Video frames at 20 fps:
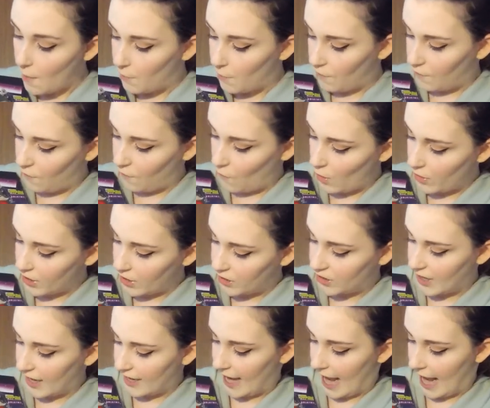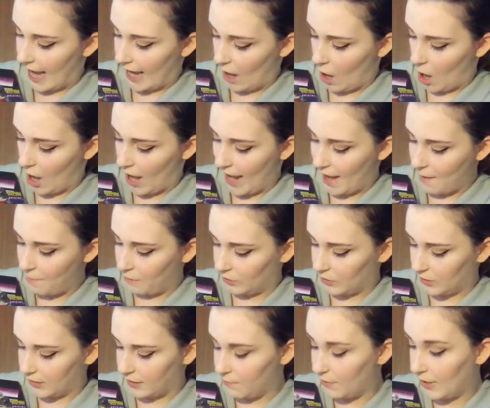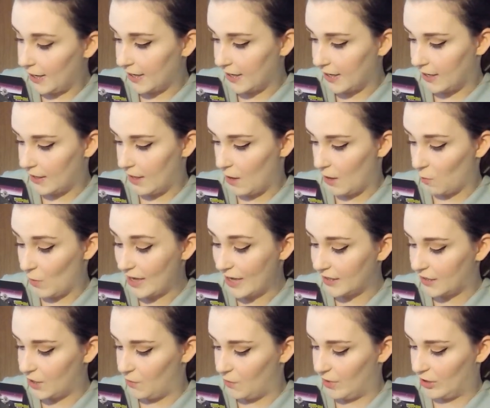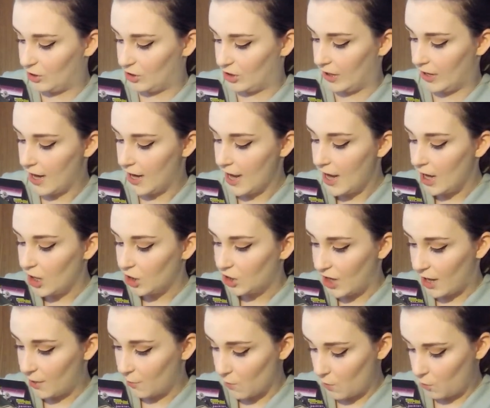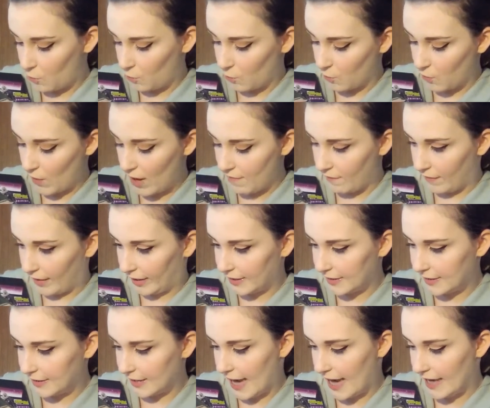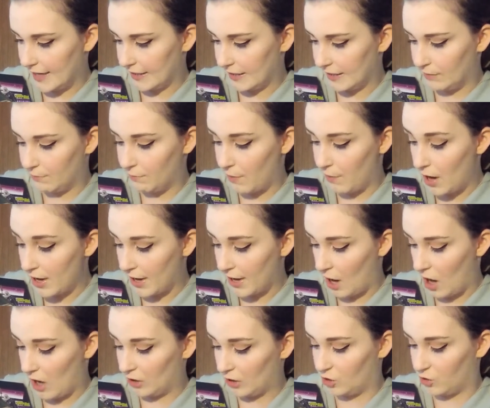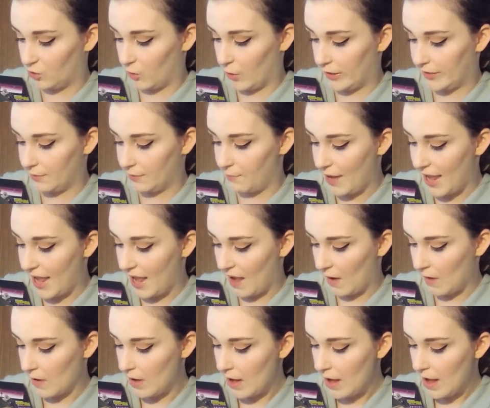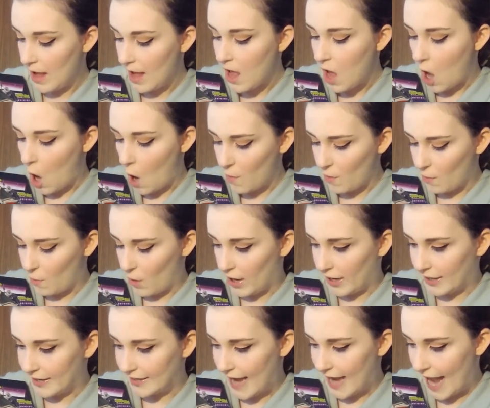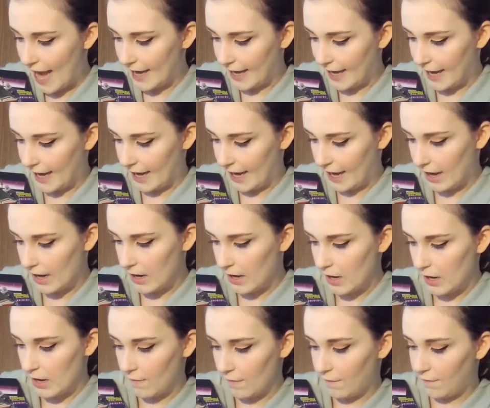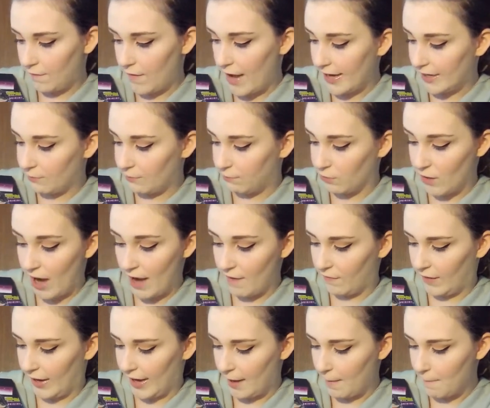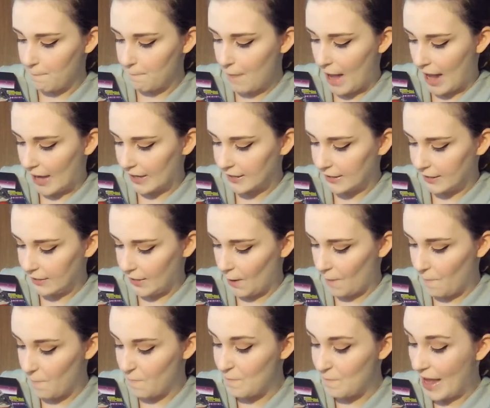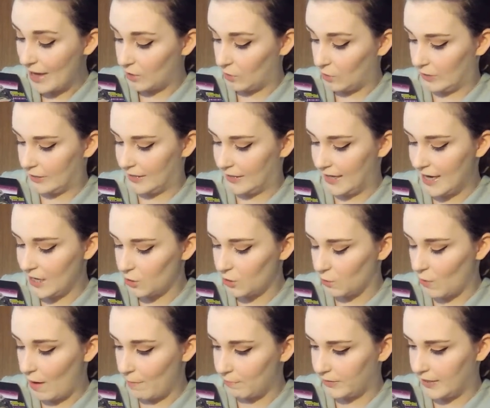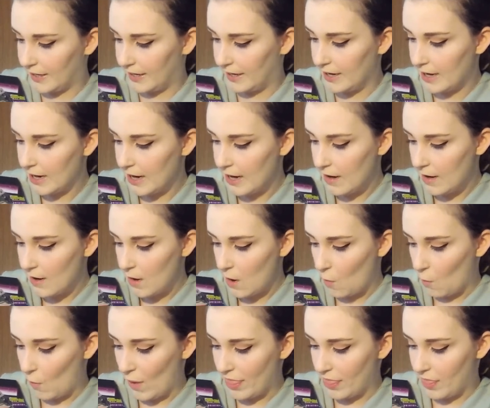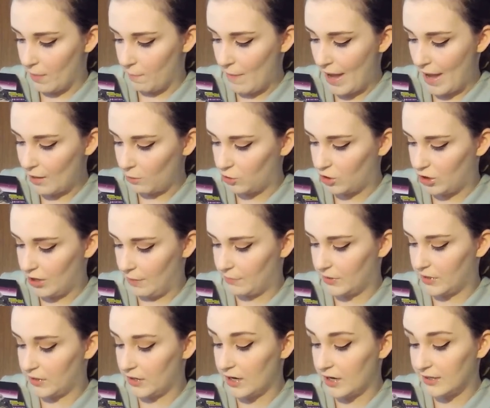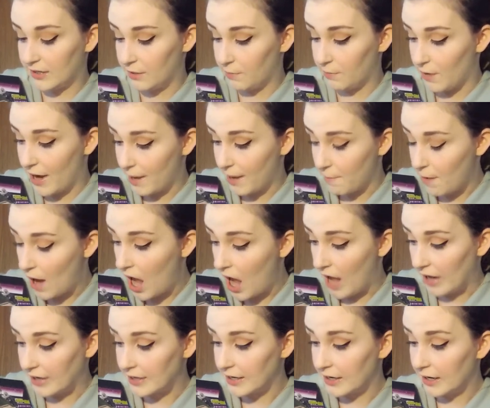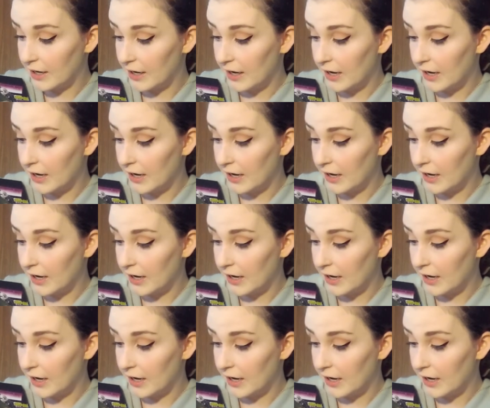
Before the Jedi are able to complete their rescue mission, General Grievous and his bodyguard droids appear. Obi-Wan and Anakin fight bravely, but their battle is interrupted when the battleship starts to break apart.